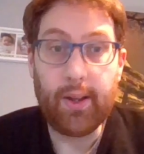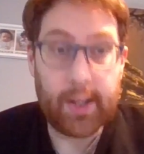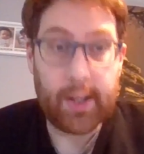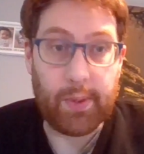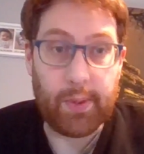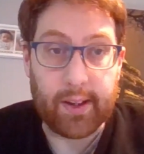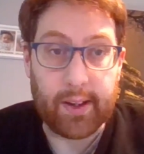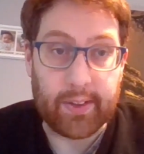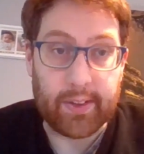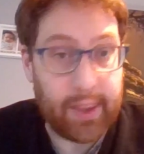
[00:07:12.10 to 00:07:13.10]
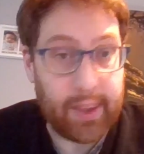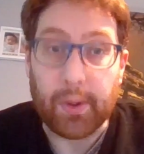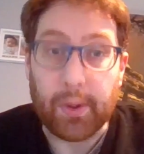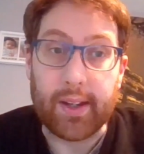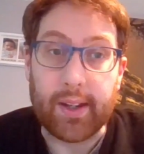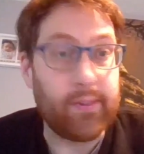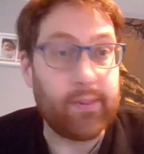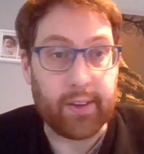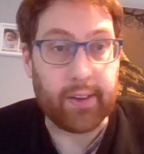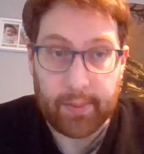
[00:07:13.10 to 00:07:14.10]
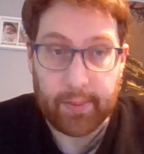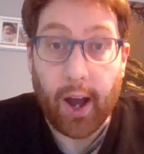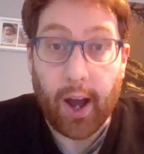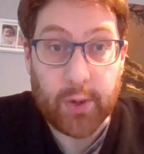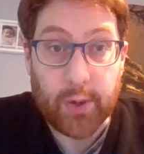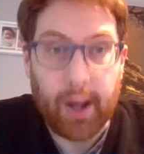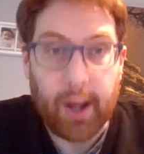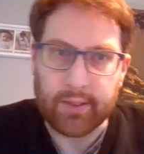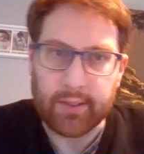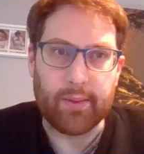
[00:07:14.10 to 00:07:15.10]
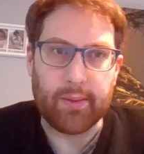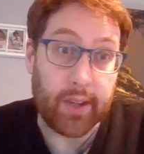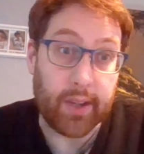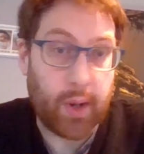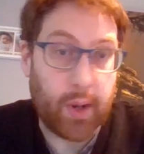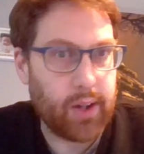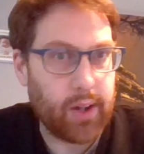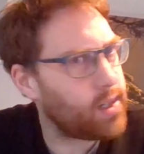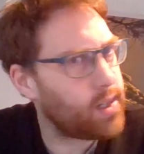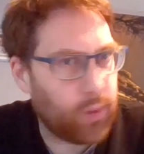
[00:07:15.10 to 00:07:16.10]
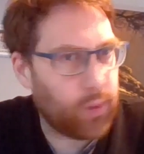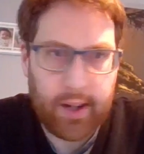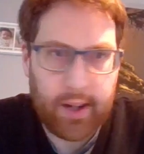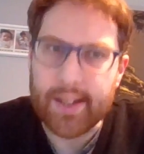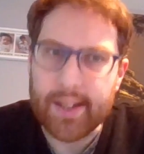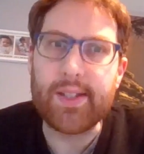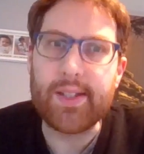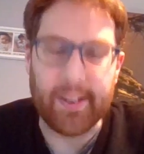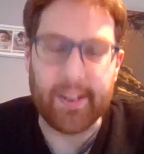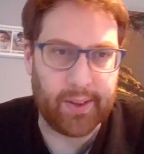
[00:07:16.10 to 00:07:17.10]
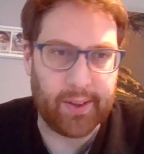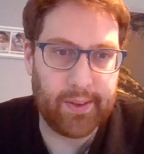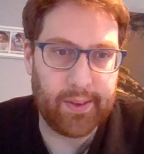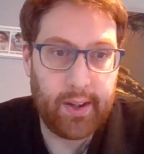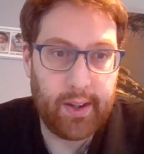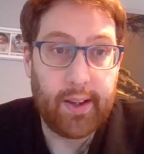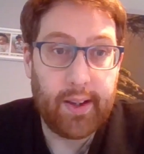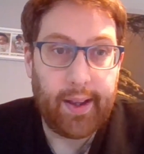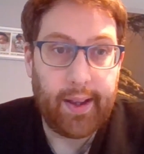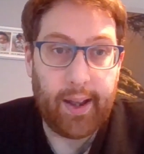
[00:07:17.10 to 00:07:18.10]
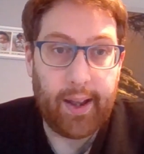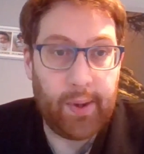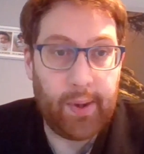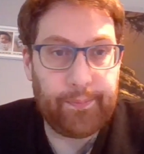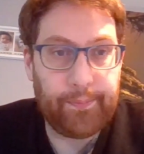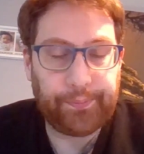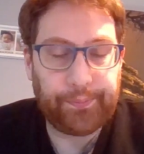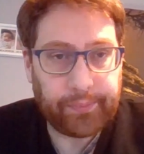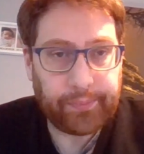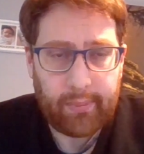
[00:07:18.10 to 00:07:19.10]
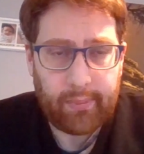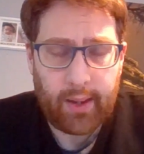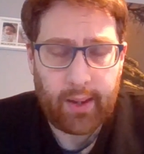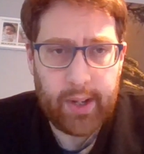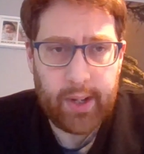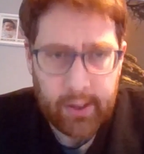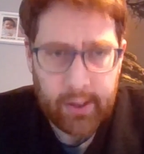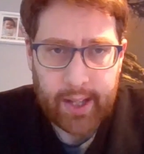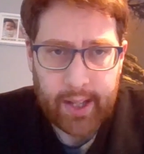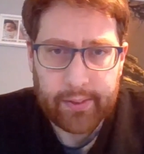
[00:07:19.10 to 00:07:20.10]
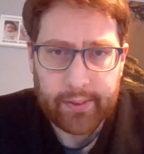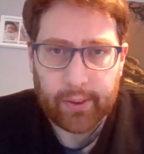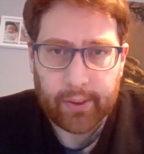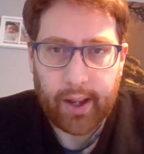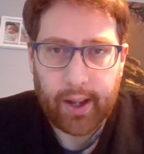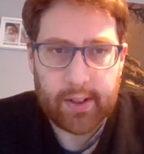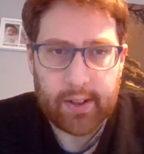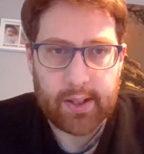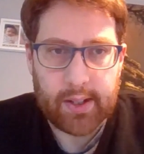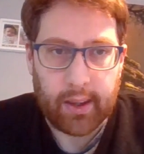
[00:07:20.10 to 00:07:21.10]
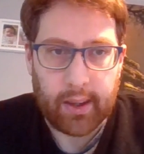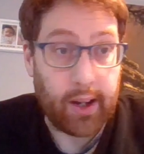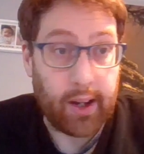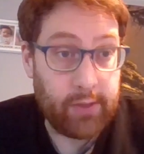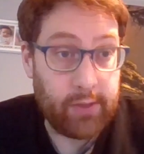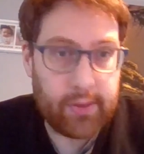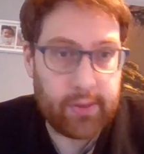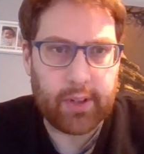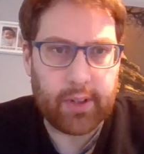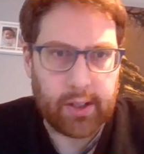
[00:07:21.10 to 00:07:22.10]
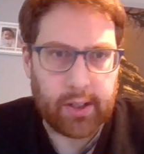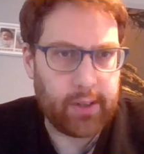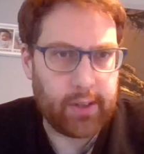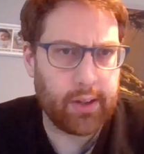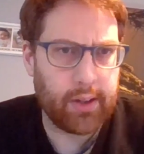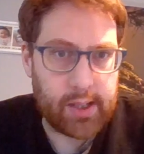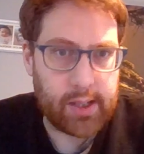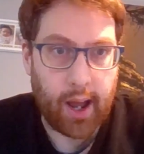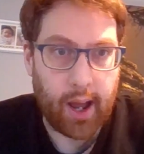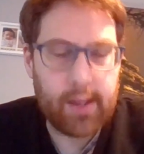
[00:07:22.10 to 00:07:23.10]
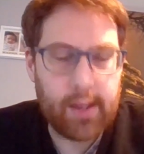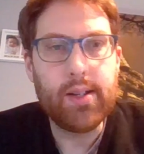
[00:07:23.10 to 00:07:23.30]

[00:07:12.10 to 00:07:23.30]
As you might have gathered by the rather flippant 100 marks available for this question, this one is difficult. Well, we are looking then for evidence that the original creature, the creature at the start,